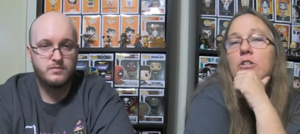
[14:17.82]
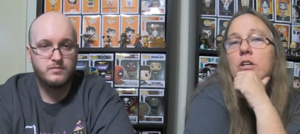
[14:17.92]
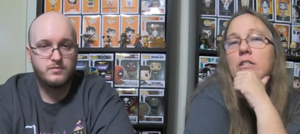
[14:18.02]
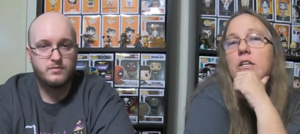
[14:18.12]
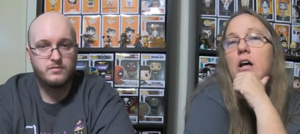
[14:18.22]
Speaker 1: So
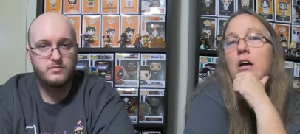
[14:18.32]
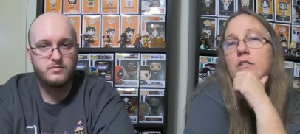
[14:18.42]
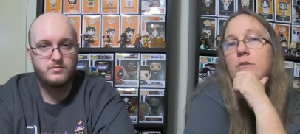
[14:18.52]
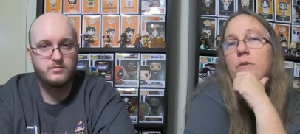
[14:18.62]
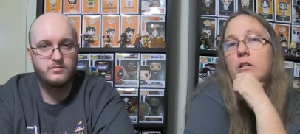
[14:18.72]
that's an
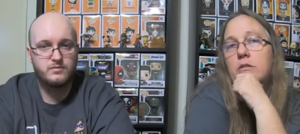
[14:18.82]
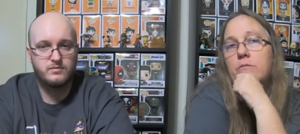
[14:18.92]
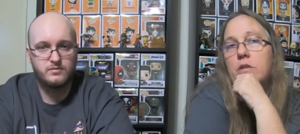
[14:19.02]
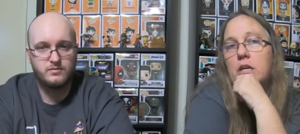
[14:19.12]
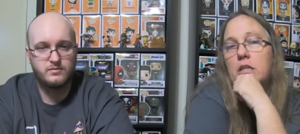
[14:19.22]
awesome, awesome
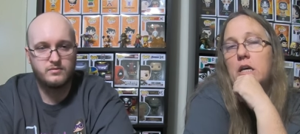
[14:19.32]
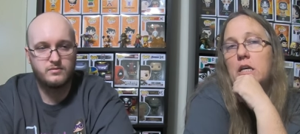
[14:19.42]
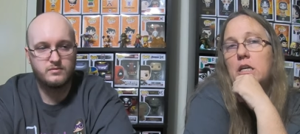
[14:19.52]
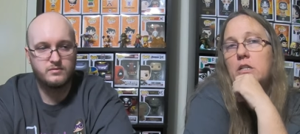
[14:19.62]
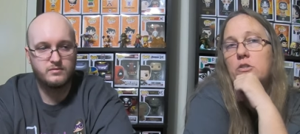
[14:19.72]
thing that
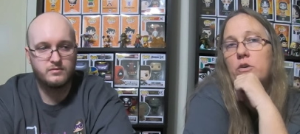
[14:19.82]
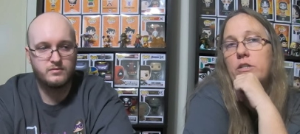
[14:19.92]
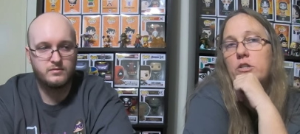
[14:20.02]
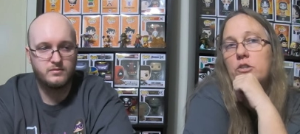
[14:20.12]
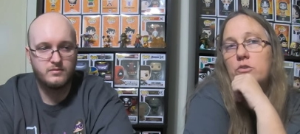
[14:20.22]
he's going
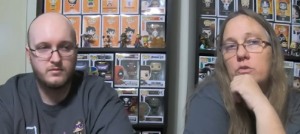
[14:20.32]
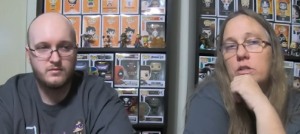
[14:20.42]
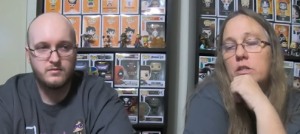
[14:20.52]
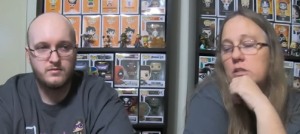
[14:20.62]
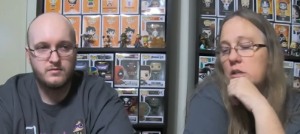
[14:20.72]
to do.
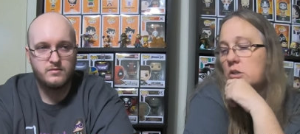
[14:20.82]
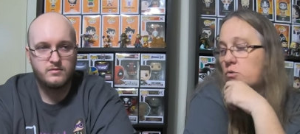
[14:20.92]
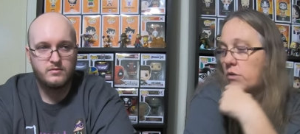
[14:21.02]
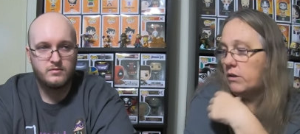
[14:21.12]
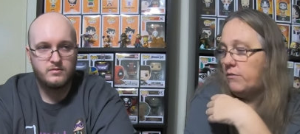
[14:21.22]
It is a
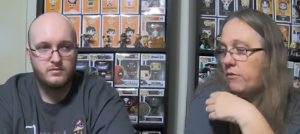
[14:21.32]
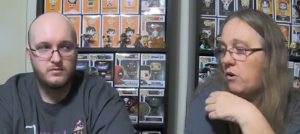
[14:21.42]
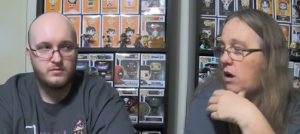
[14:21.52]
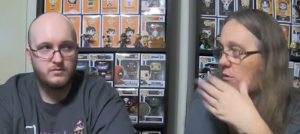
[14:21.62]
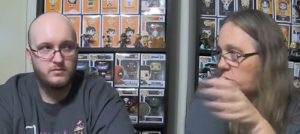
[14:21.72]

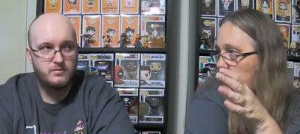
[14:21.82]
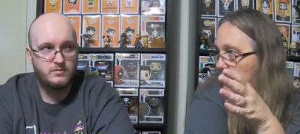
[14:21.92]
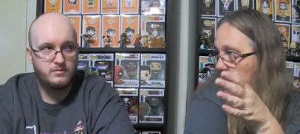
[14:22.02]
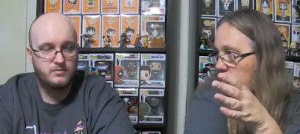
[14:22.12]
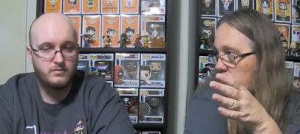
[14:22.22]
24 hour
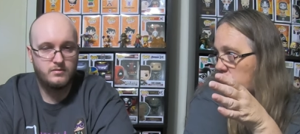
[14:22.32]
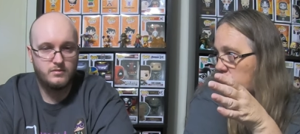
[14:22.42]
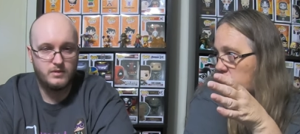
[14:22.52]
straight